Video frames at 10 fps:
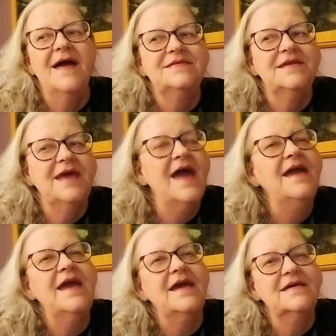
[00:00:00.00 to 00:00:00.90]
And
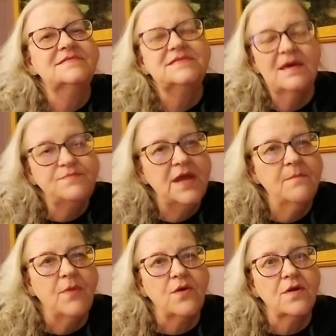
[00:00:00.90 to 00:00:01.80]
today is
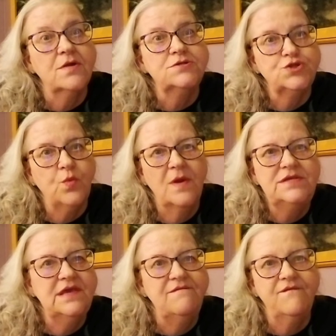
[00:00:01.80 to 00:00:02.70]
September
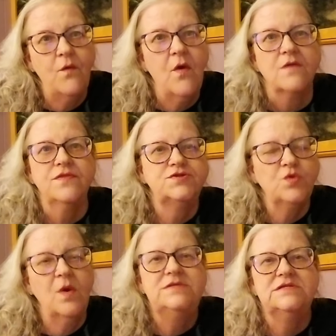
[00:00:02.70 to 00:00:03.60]
24th,
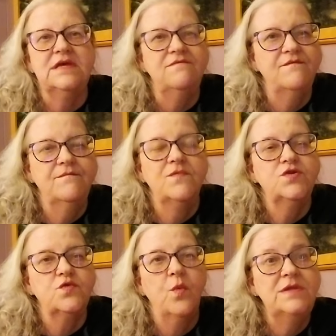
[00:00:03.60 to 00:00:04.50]

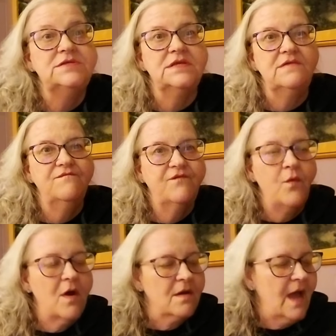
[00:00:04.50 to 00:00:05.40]

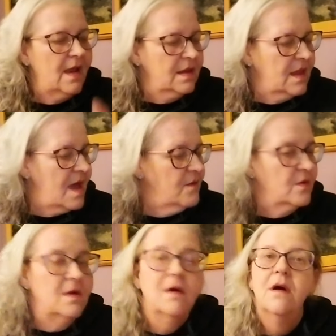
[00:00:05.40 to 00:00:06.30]
2024.
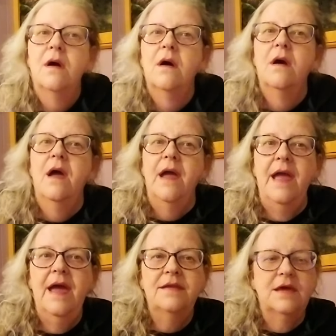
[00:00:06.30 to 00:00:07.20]
Hello.
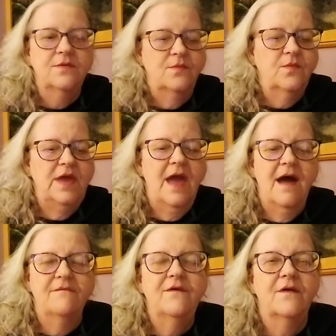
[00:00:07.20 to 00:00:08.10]
And we
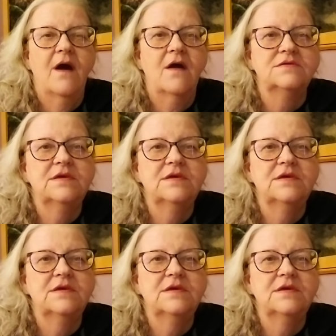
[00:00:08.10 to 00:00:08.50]
have our